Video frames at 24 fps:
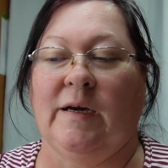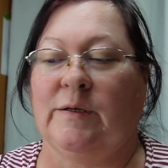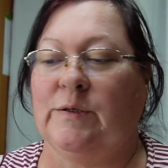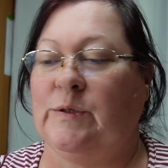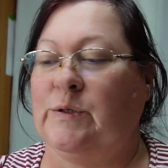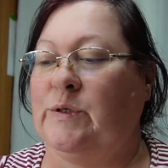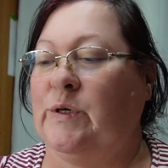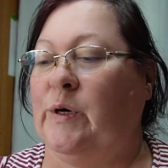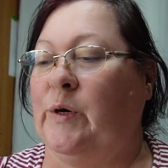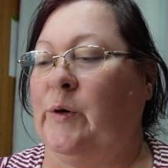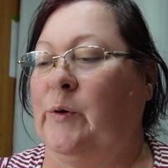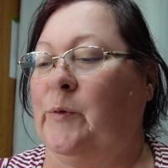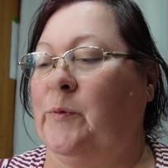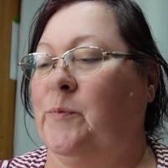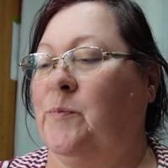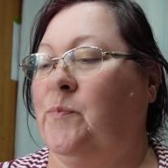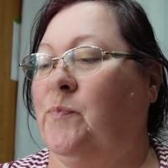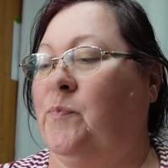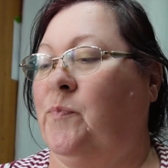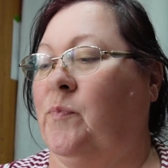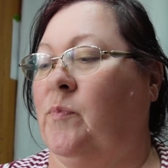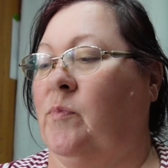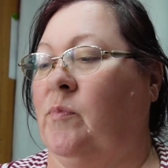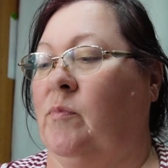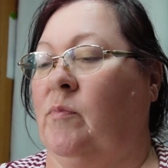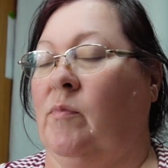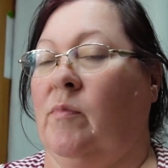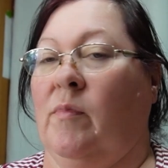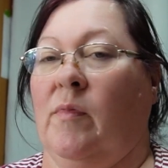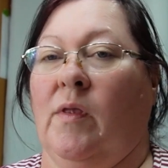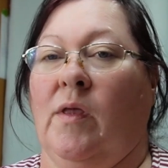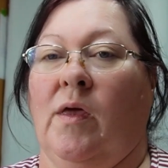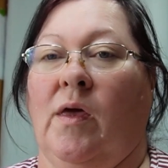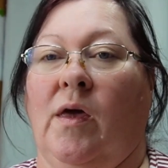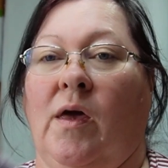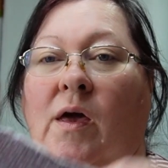so
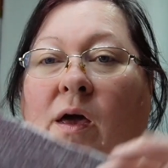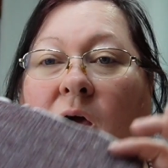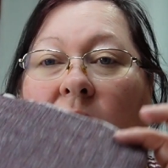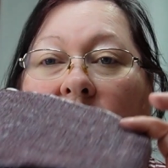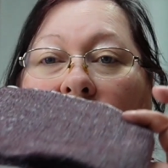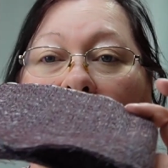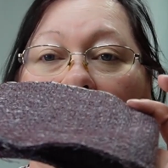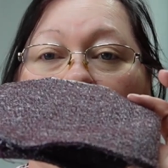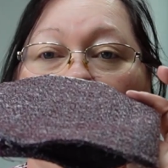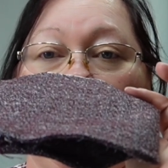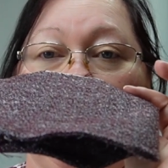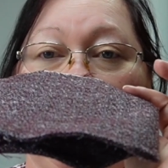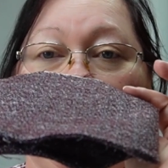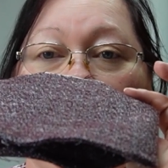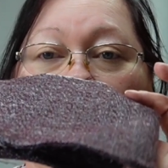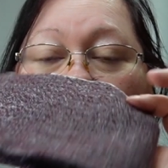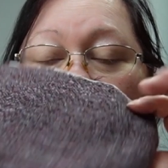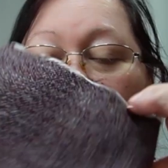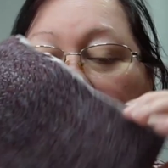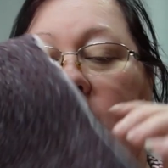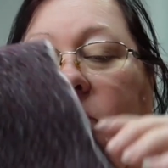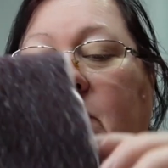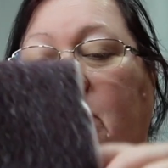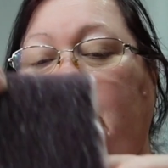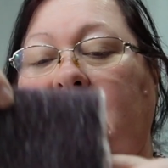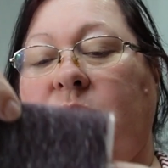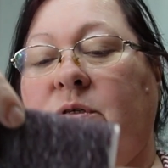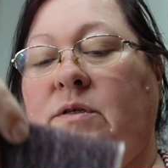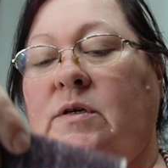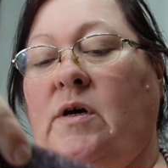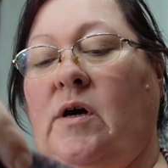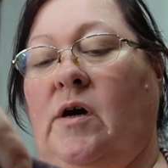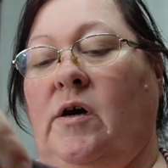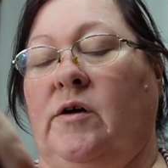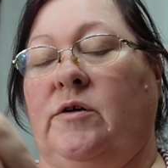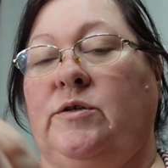the cuffs
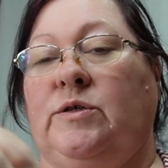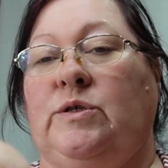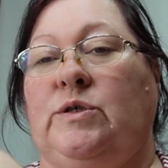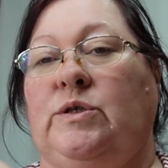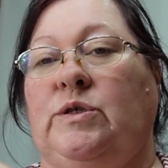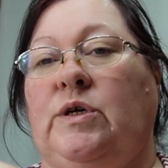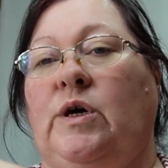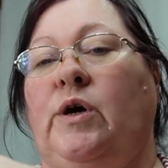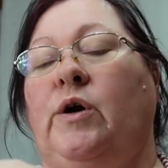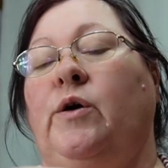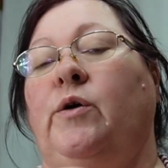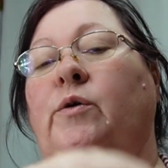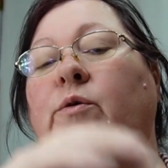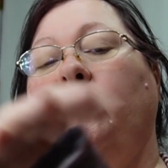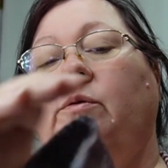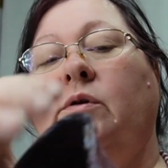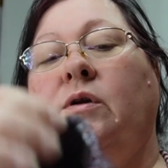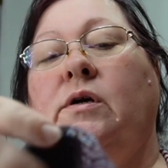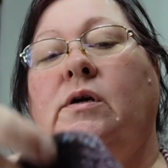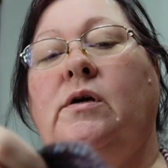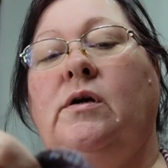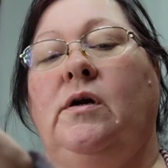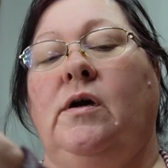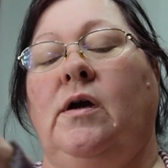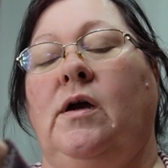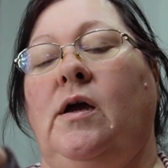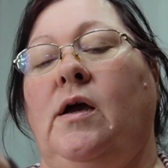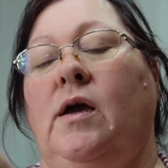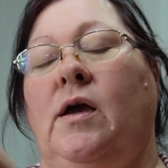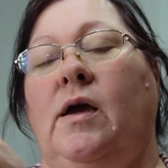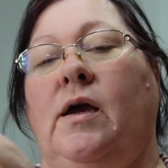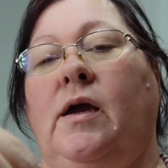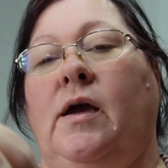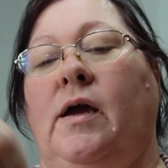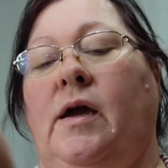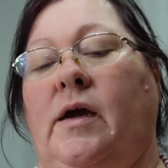are sewn
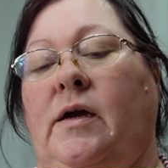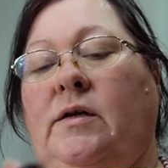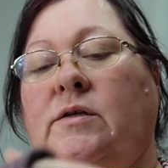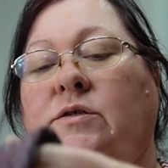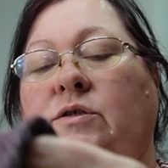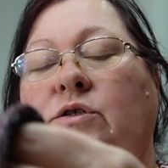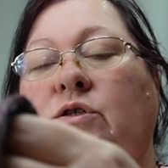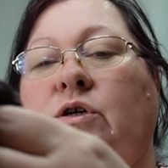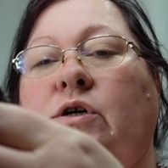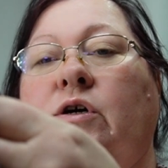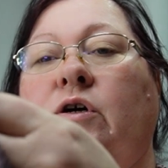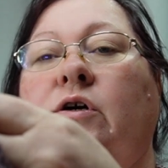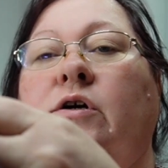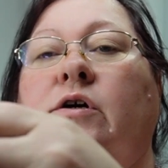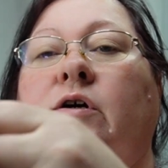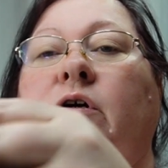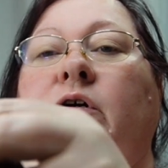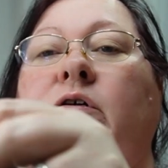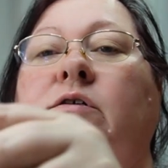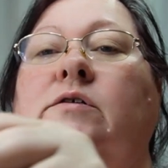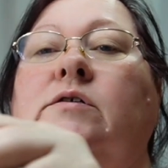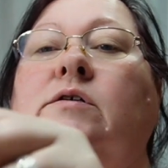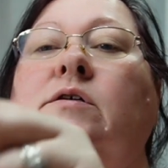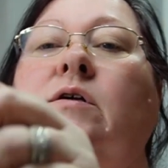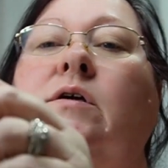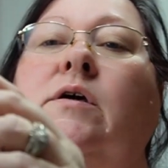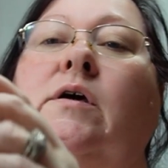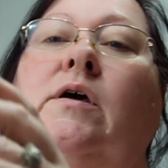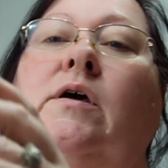and turned,